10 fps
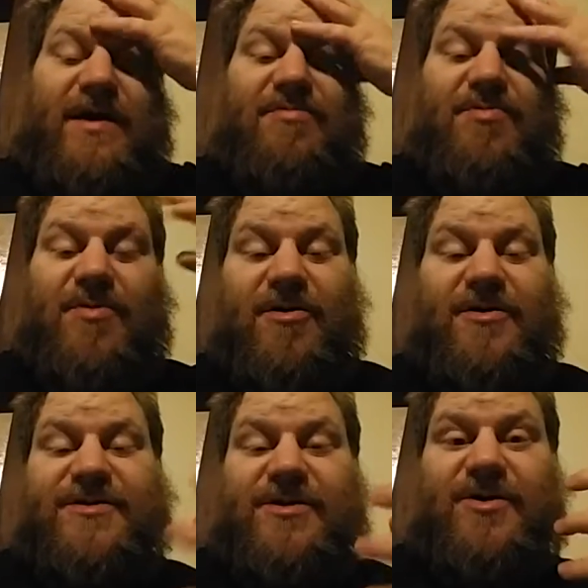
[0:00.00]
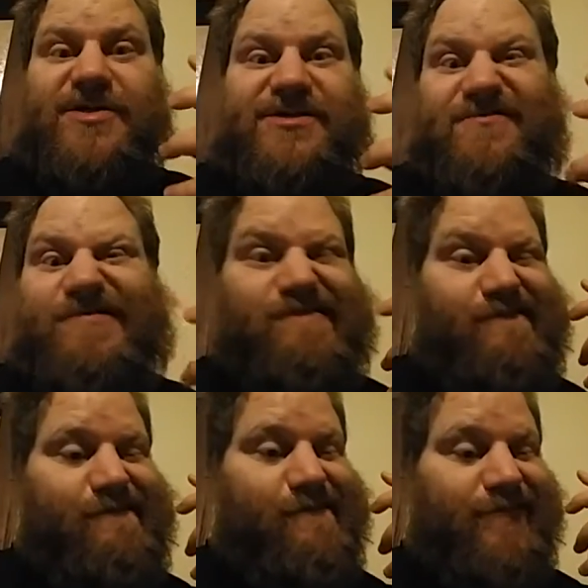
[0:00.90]
everywhere else,
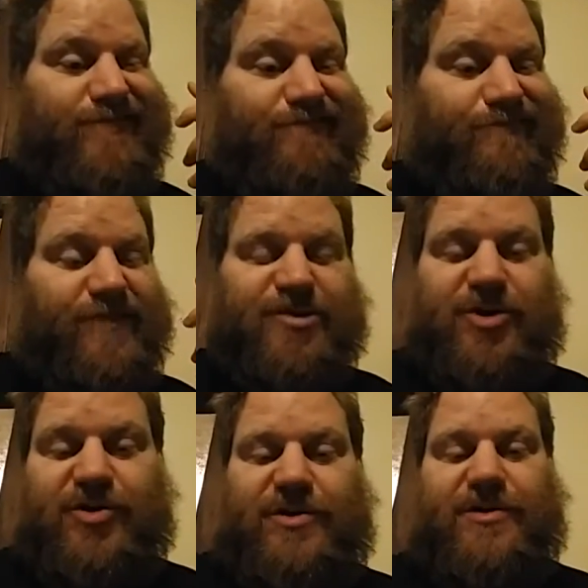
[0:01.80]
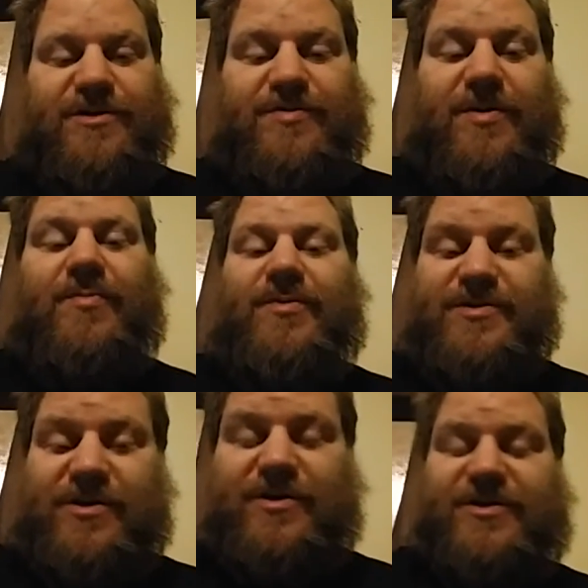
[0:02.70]
it's a fish hook is what
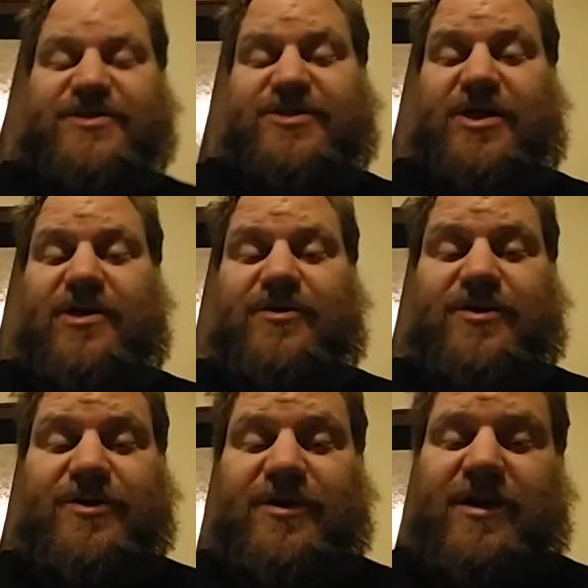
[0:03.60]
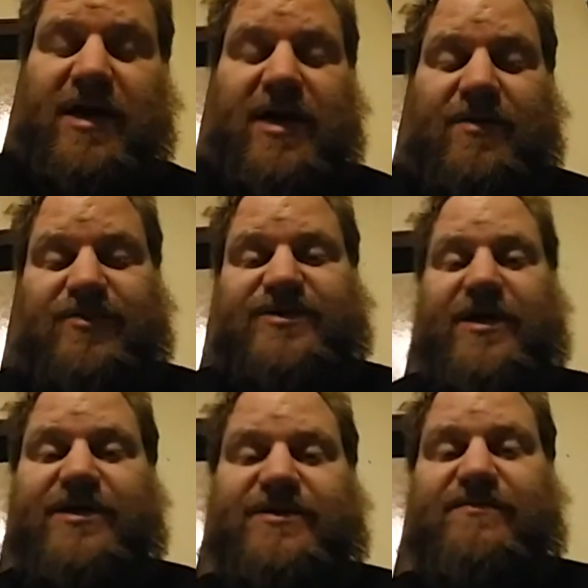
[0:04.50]
was called as childhood. It was
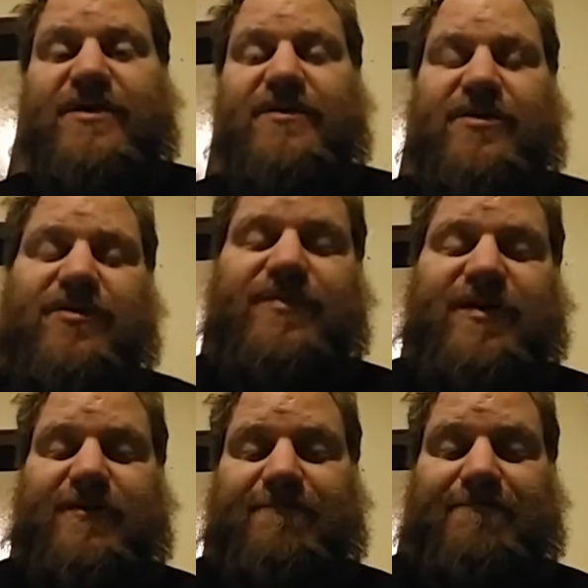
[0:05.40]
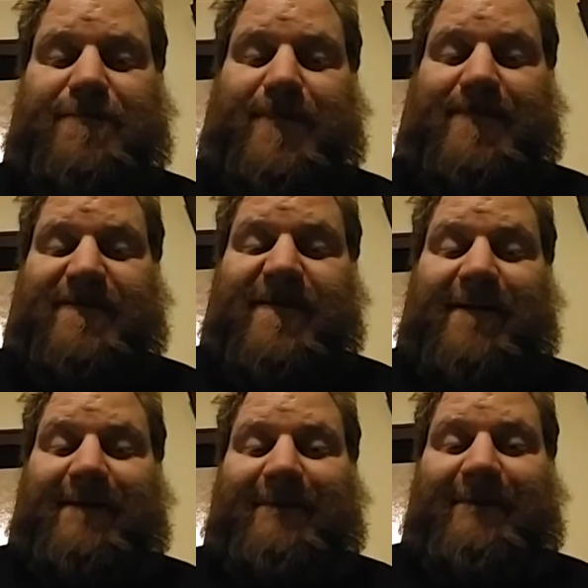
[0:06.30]
done to me a little bit,
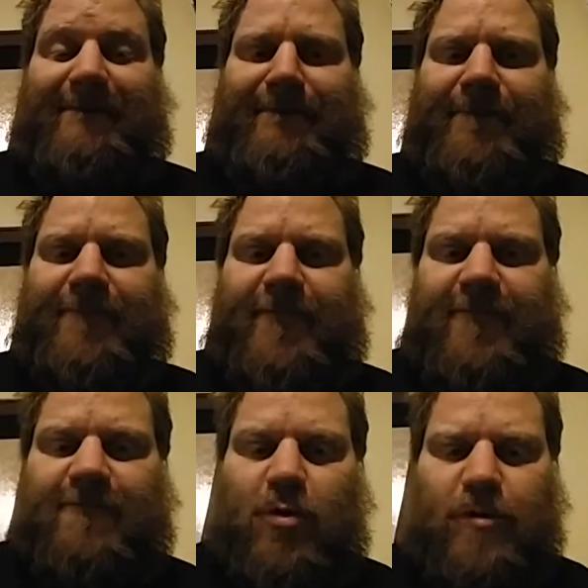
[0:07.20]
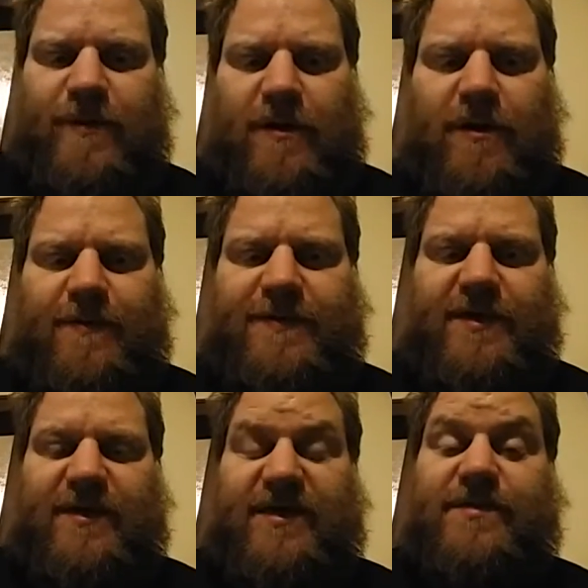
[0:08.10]
more than
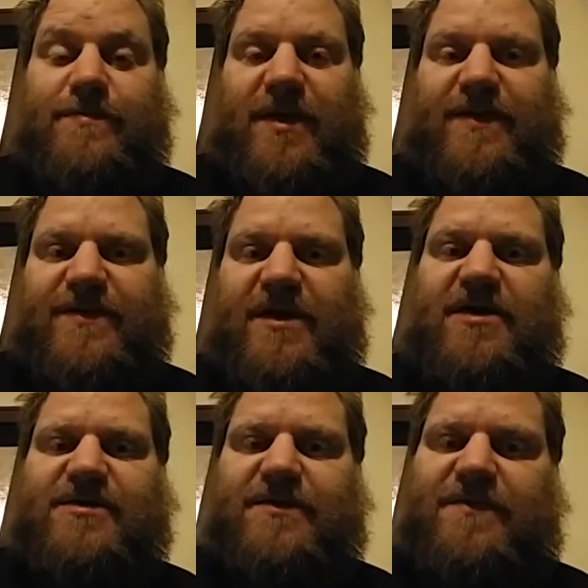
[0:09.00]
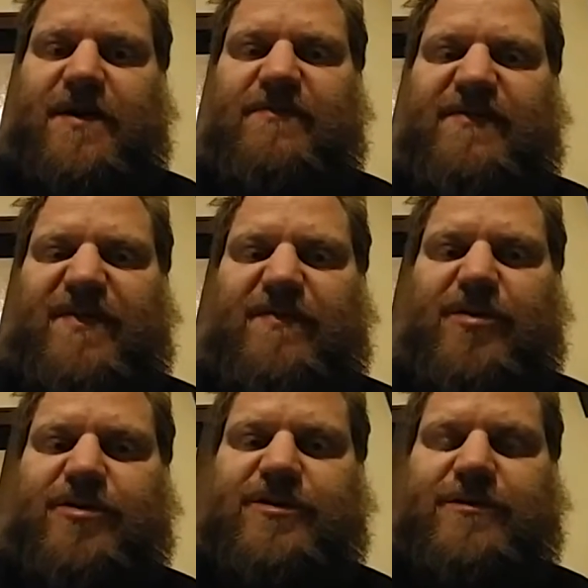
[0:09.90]
often, even by the toxic family
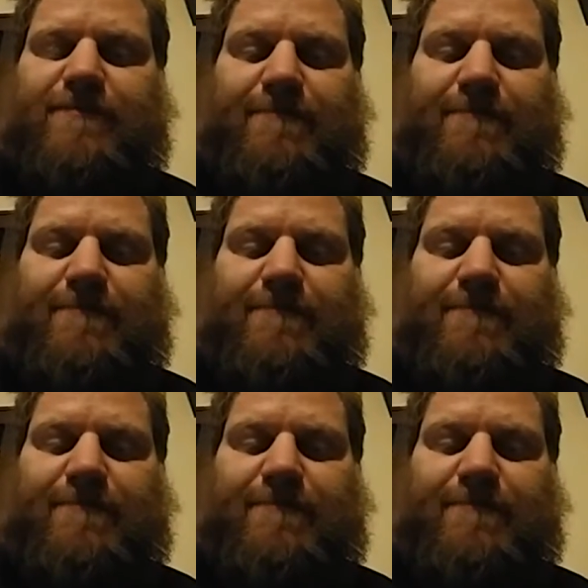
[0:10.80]
members,